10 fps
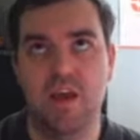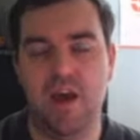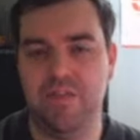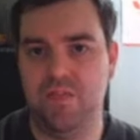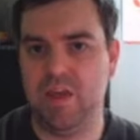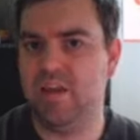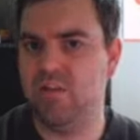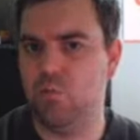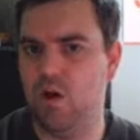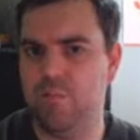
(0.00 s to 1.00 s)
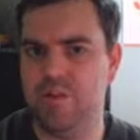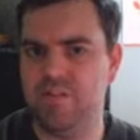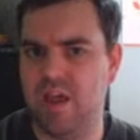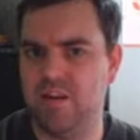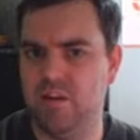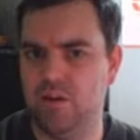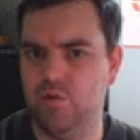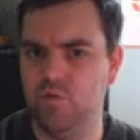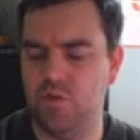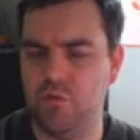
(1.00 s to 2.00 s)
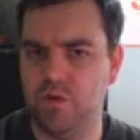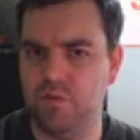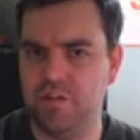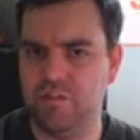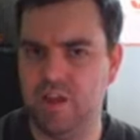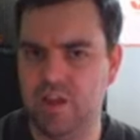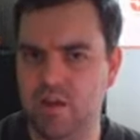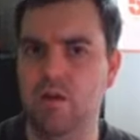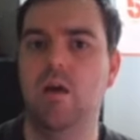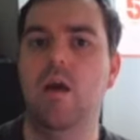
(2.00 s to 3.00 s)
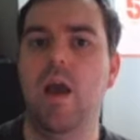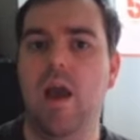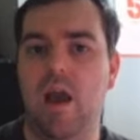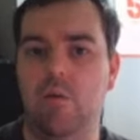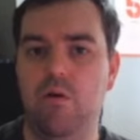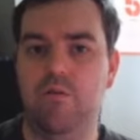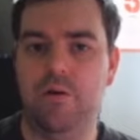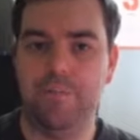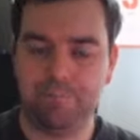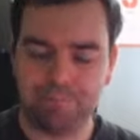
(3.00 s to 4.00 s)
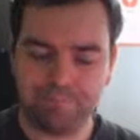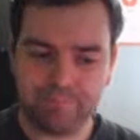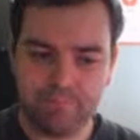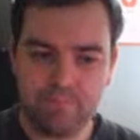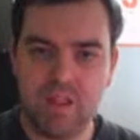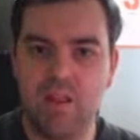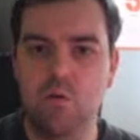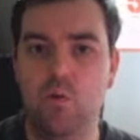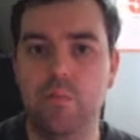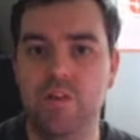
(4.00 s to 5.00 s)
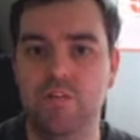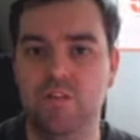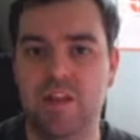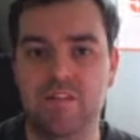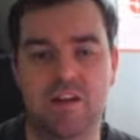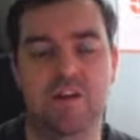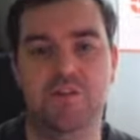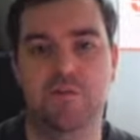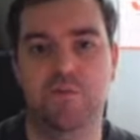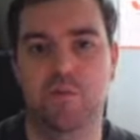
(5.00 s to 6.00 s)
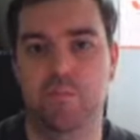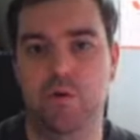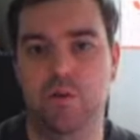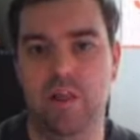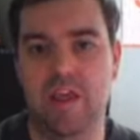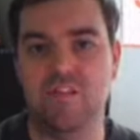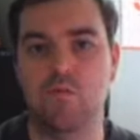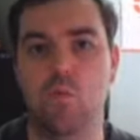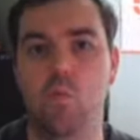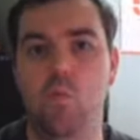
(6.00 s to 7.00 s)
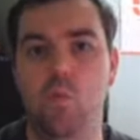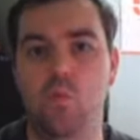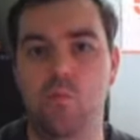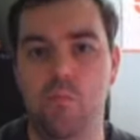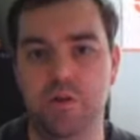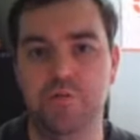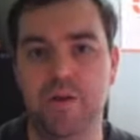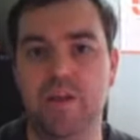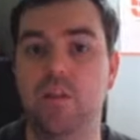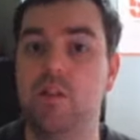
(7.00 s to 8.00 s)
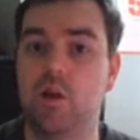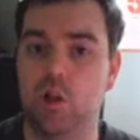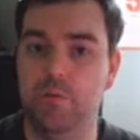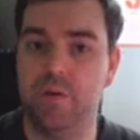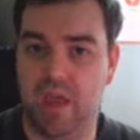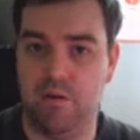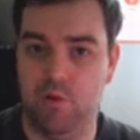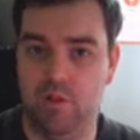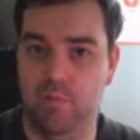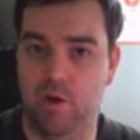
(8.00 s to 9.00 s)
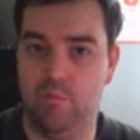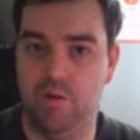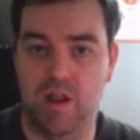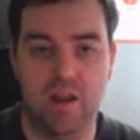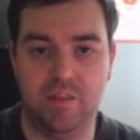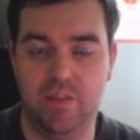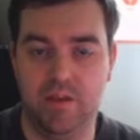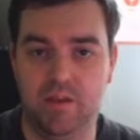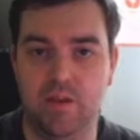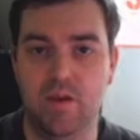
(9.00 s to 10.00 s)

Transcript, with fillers: I think is what I'm intending on doing this year. However, women's international football is much bigger than the club game at the moment, I think.